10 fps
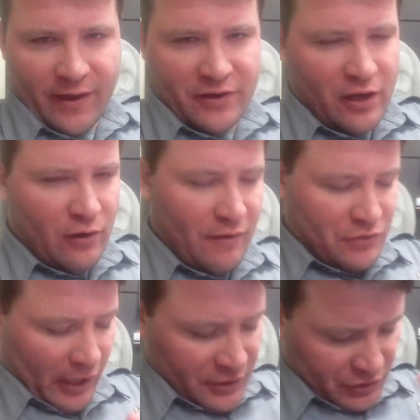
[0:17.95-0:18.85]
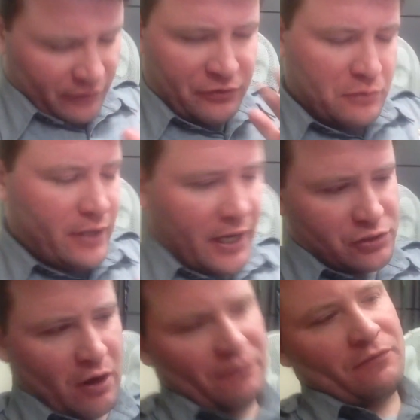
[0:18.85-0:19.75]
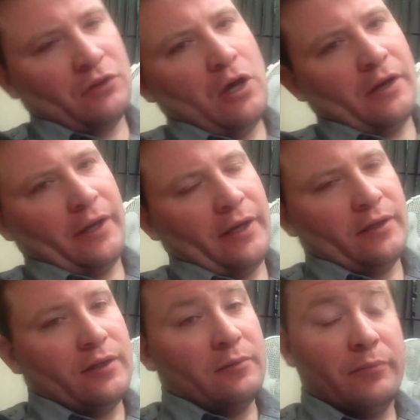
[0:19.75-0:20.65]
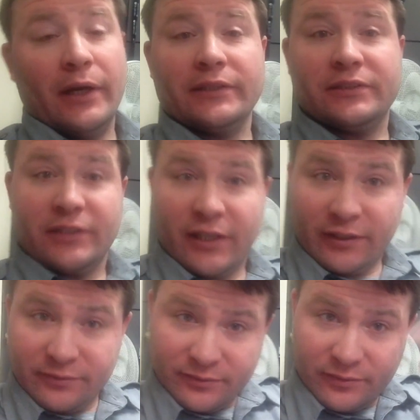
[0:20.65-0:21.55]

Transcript: I know I've t I took a few days off of vlogging, but uh,